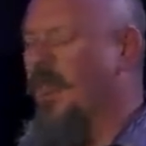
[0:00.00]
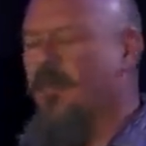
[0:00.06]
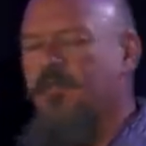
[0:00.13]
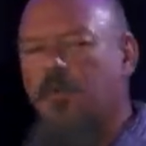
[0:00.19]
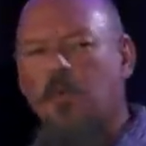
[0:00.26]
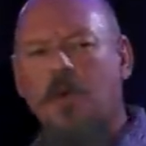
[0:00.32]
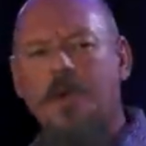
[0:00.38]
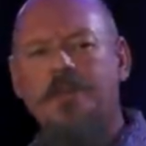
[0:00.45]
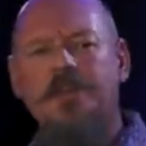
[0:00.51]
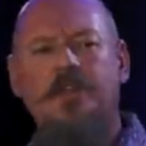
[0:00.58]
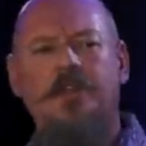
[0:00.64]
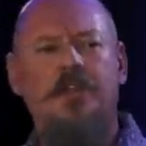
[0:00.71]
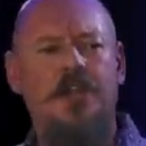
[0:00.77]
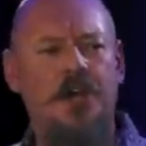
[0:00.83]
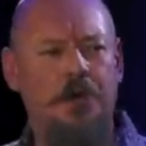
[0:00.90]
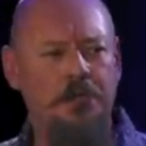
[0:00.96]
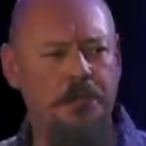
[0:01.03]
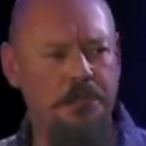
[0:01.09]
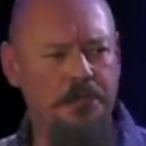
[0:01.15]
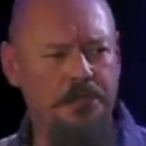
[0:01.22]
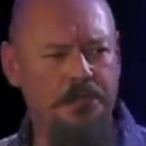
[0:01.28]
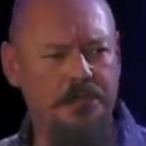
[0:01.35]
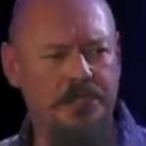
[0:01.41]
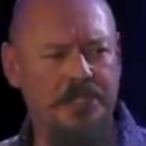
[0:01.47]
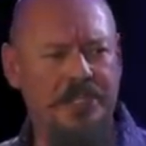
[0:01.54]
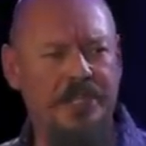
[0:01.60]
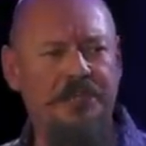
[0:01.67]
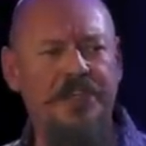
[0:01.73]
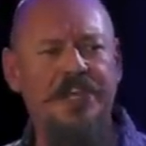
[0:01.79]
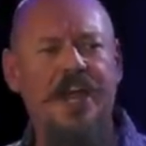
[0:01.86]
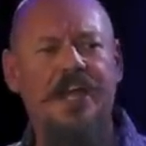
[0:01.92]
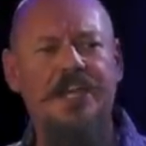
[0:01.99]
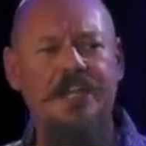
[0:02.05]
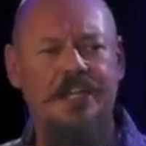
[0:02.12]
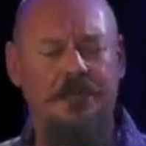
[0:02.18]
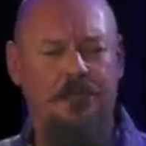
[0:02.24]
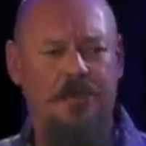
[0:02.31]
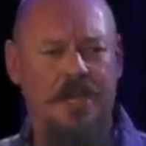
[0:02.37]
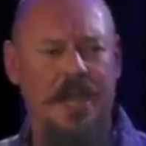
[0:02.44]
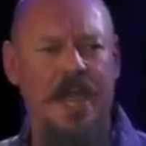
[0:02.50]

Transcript: For women alone, to give you an idea what